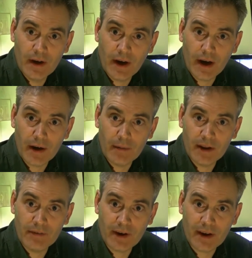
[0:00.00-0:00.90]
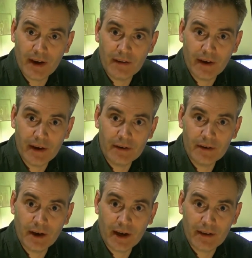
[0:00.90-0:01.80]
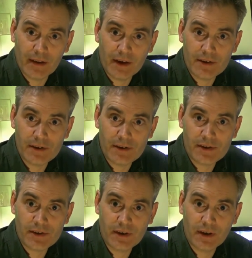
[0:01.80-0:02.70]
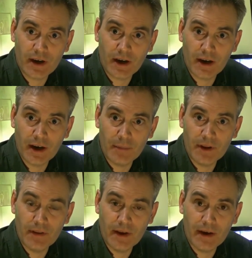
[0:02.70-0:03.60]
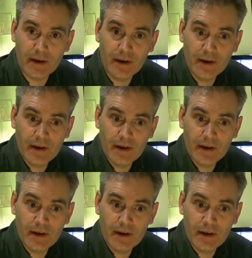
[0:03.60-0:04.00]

and if I get that, I get the license, I'm in there.